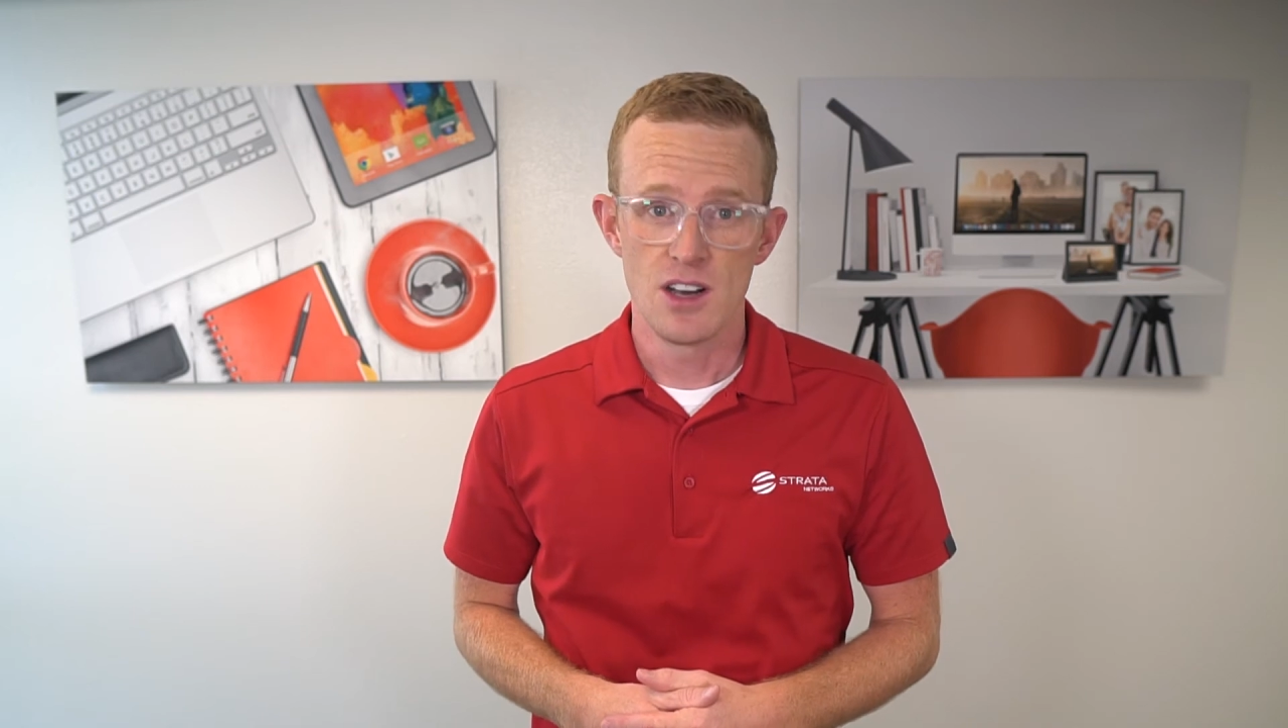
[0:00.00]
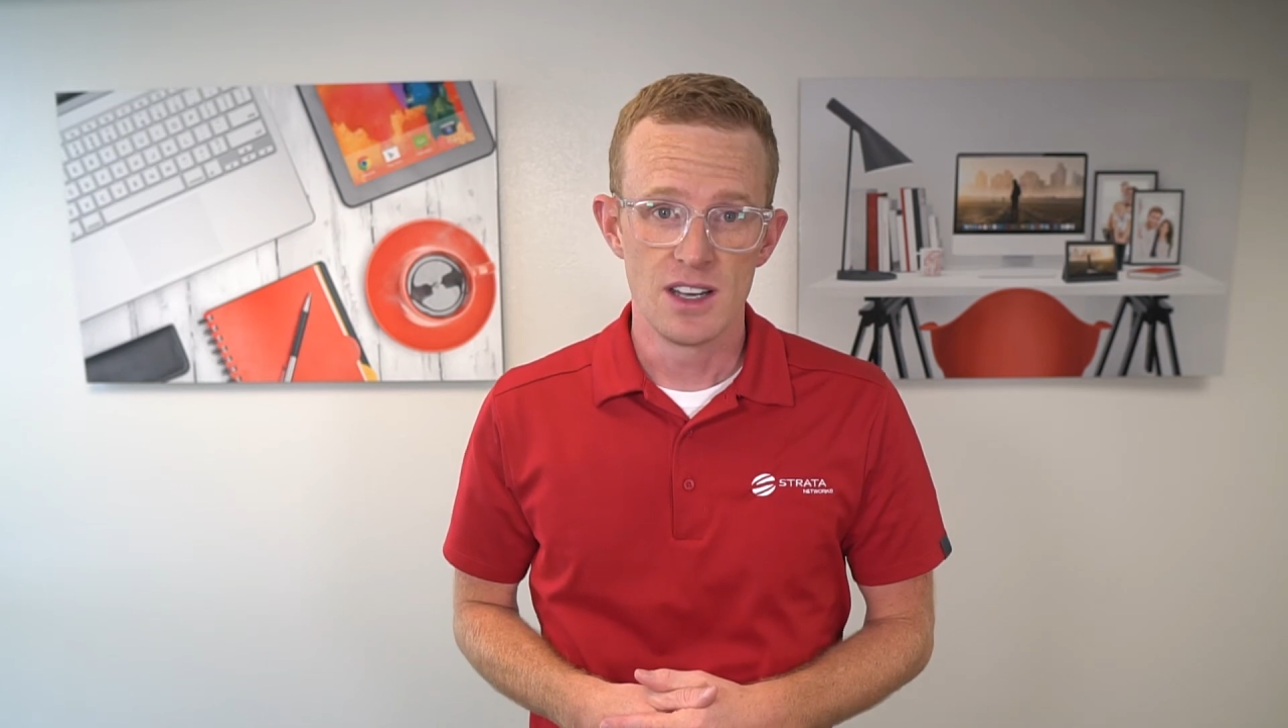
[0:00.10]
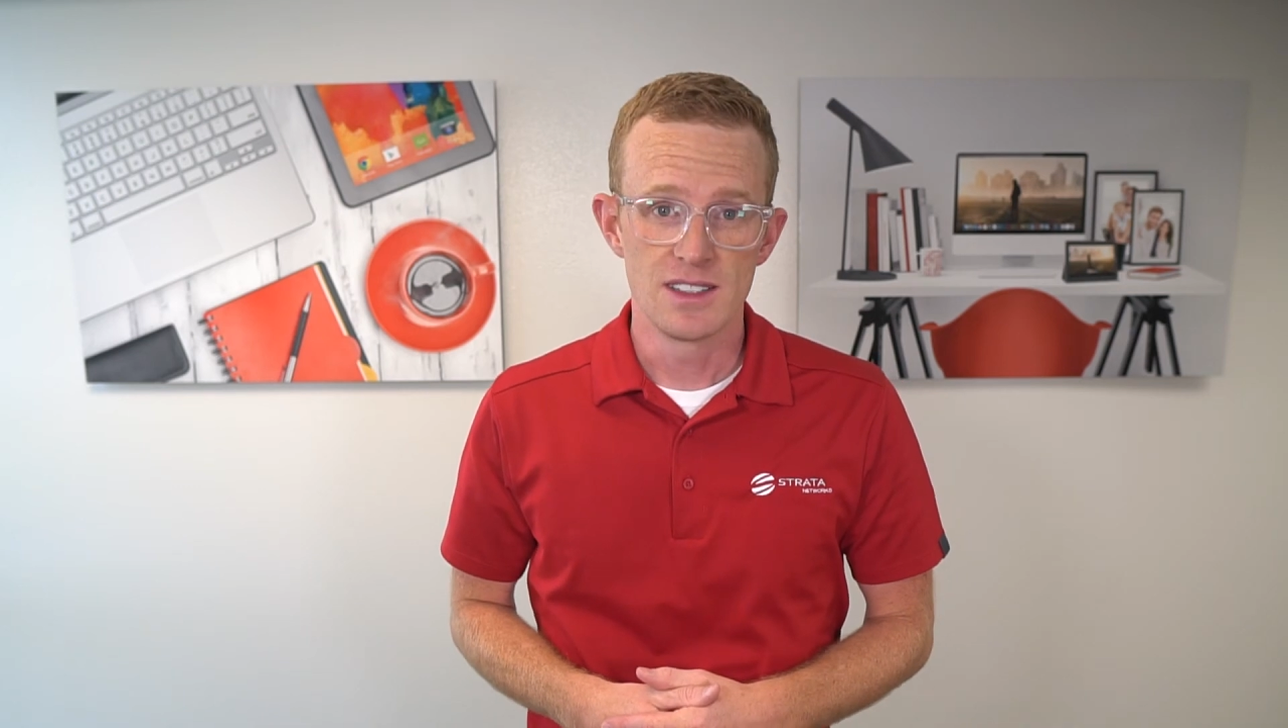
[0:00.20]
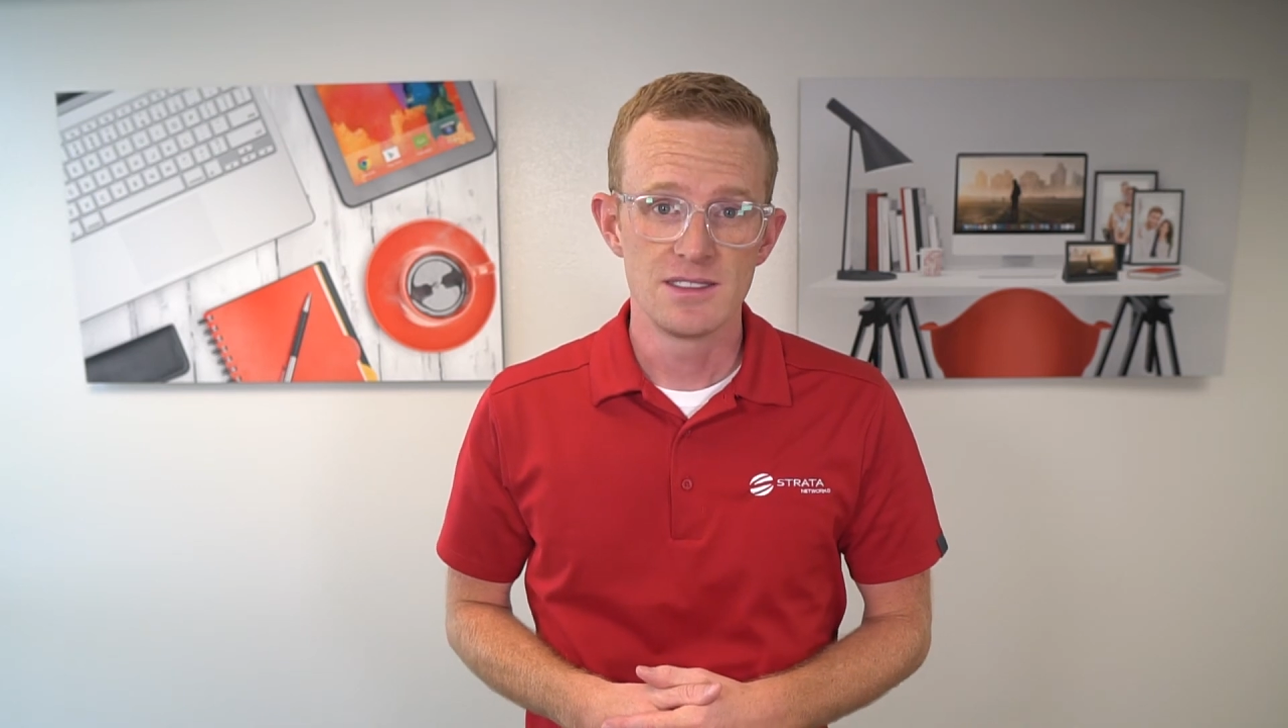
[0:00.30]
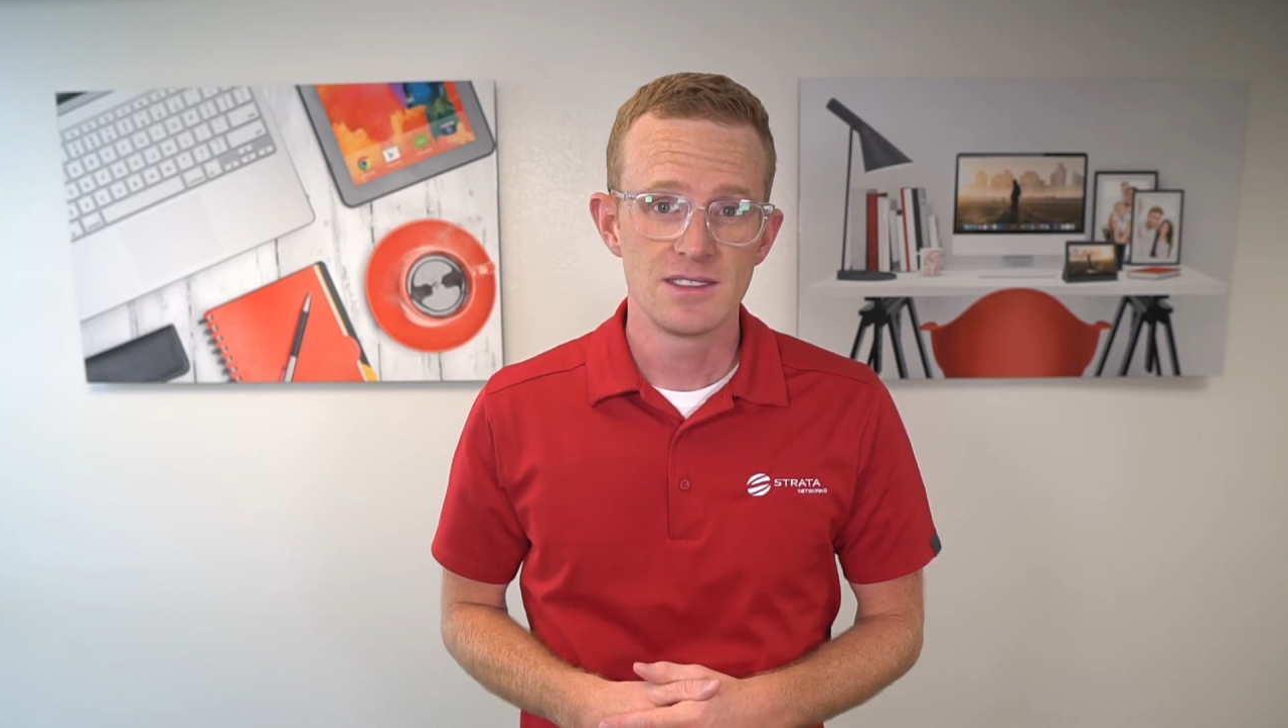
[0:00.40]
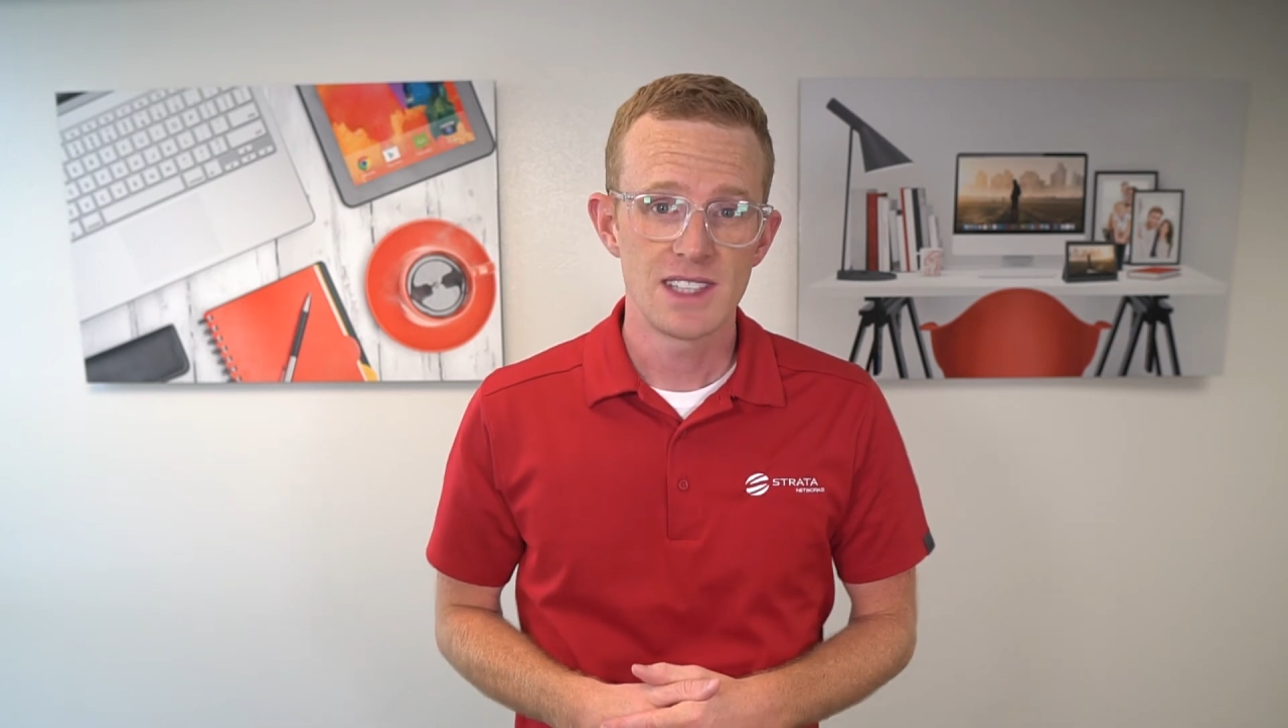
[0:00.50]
on,